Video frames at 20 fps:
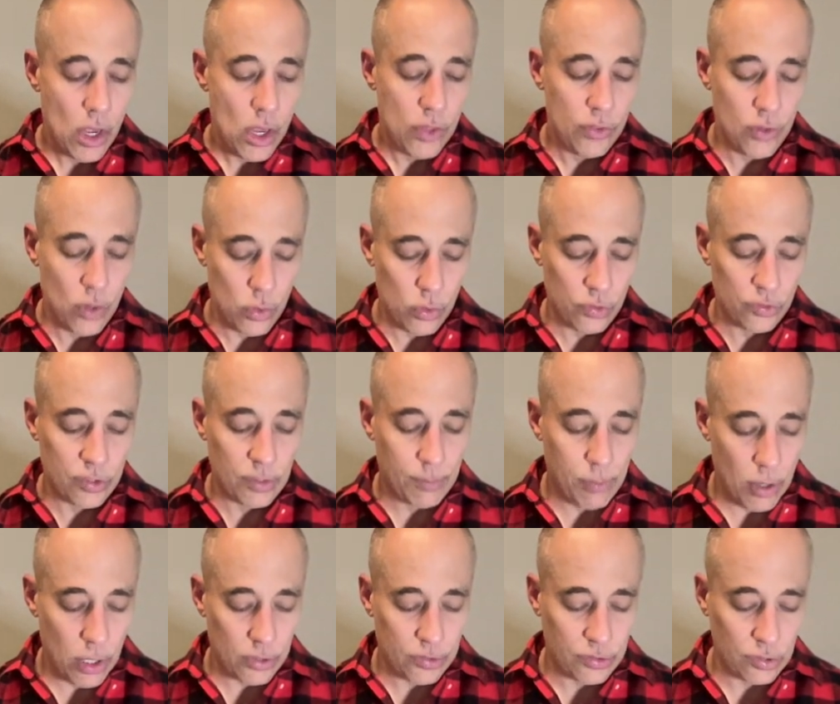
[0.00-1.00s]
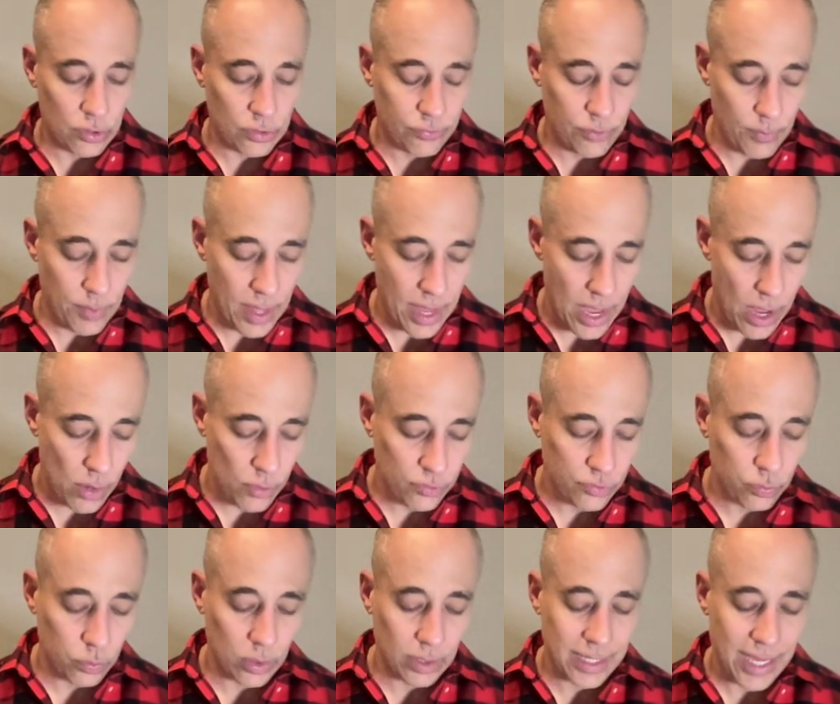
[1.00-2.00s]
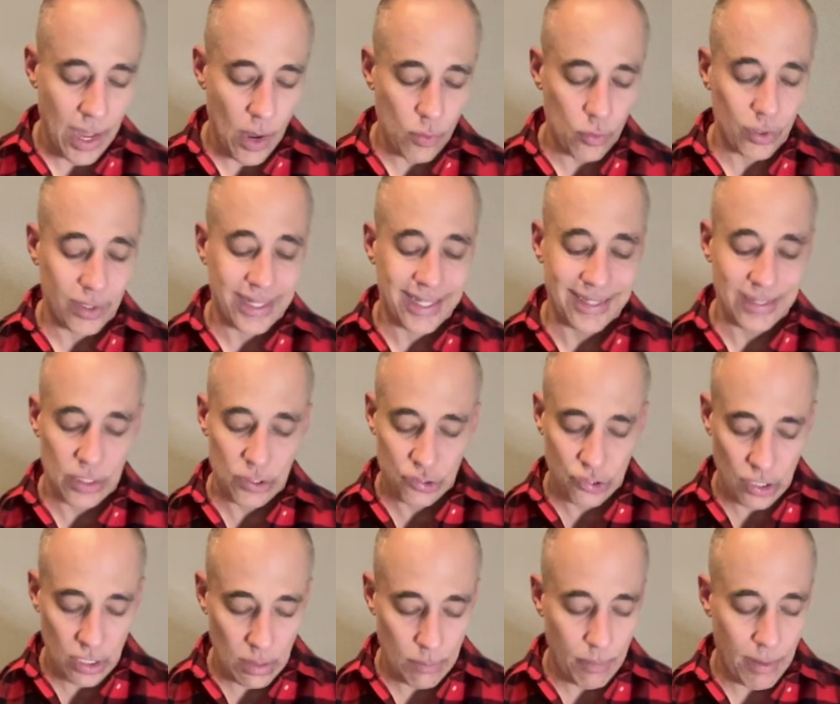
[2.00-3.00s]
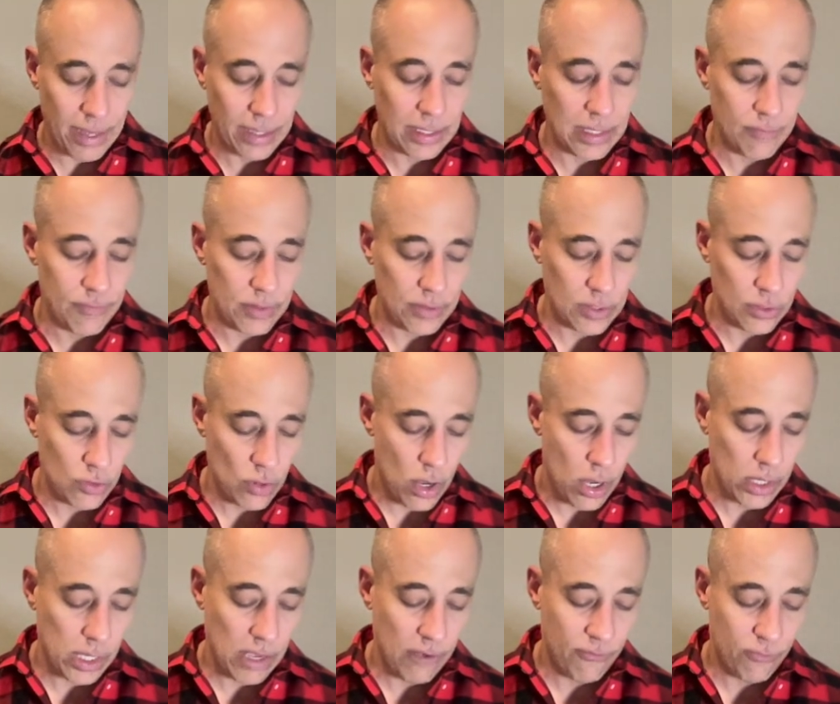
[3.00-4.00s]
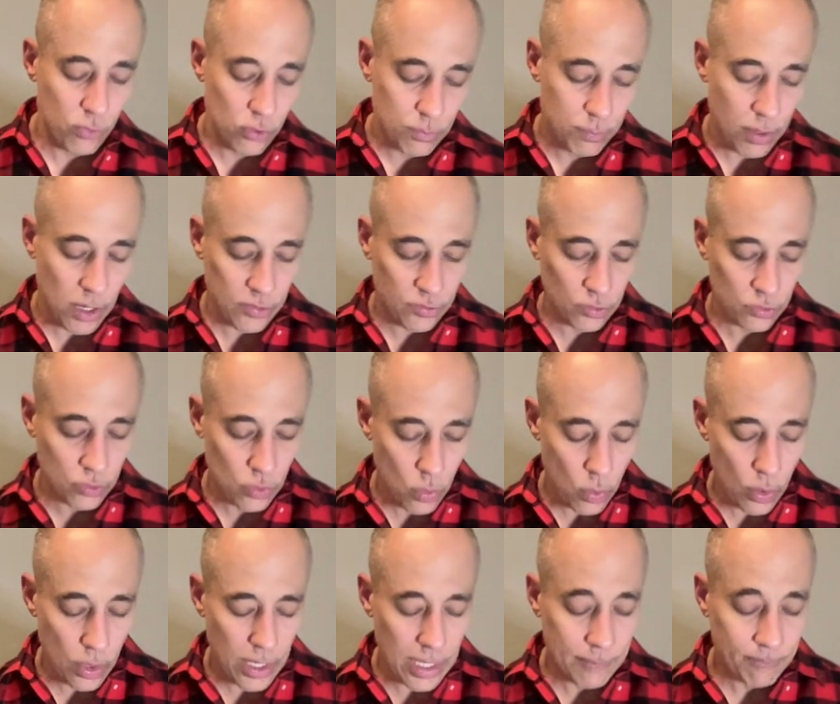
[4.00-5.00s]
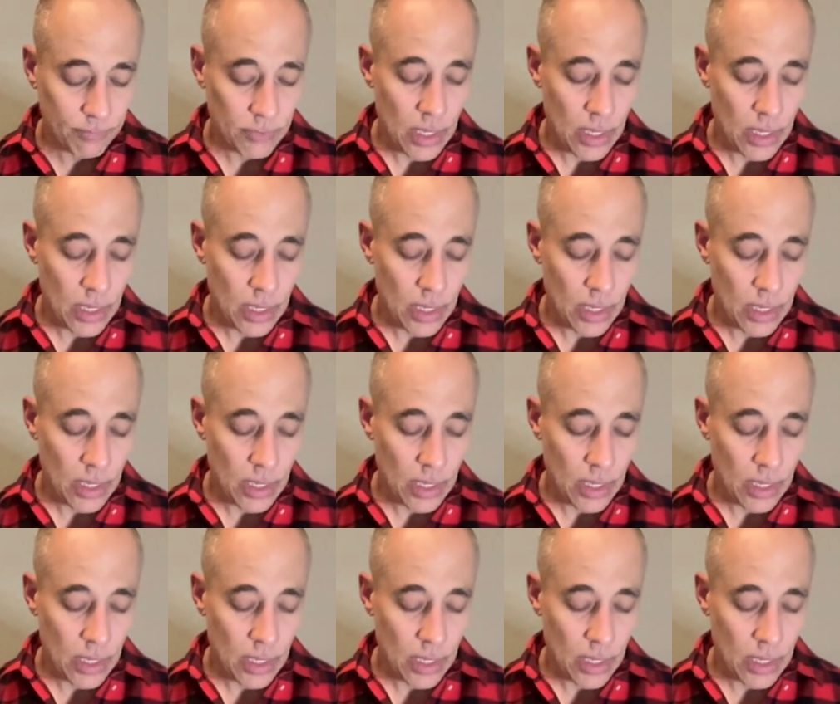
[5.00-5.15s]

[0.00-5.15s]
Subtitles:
The owner's departure from the house were counter-conditioned by giving the dog a food puzzle toy